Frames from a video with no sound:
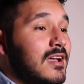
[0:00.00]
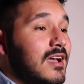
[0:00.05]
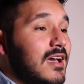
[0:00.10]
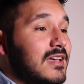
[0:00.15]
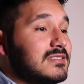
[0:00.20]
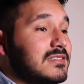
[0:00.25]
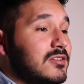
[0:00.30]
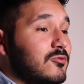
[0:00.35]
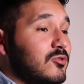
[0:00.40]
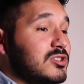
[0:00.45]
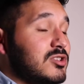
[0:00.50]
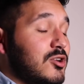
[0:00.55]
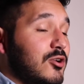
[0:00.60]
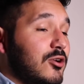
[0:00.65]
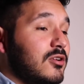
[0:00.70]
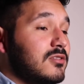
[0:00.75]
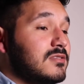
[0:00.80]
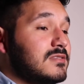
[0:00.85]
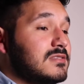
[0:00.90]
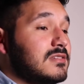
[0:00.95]
as they
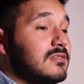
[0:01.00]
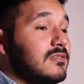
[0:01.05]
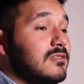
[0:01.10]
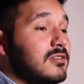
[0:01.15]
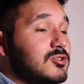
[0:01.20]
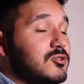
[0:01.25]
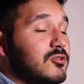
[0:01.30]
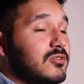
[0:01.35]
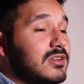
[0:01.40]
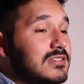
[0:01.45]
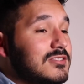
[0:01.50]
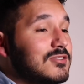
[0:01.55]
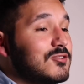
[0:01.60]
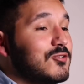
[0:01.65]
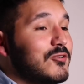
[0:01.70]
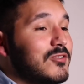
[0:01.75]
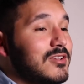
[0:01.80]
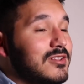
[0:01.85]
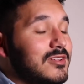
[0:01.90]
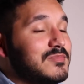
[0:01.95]
return to the
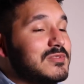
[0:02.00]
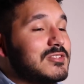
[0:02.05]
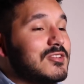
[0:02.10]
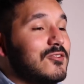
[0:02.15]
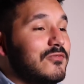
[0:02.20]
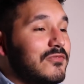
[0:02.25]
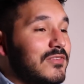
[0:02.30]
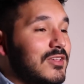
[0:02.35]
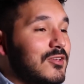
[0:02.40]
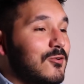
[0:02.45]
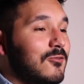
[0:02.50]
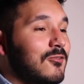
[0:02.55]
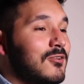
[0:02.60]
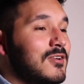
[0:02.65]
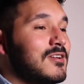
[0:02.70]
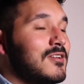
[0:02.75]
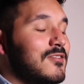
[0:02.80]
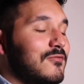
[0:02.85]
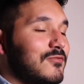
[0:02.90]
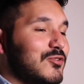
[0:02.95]
traditional calypso feel
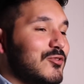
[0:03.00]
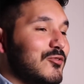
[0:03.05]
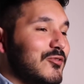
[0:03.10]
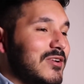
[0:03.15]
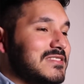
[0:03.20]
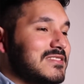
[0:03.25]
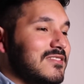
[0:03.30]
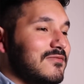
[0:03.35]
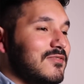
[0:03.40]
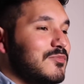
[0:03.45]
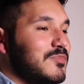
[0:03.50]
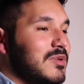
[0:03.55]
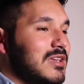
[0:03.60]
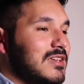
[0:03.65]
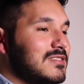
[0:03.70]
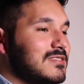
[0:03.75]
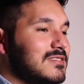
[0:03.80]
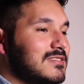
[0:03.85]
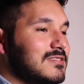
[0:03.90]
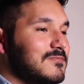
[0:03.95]
for the rest of the
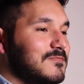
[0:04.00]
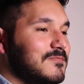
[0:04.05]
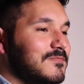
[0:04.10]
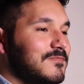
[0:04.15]
piece.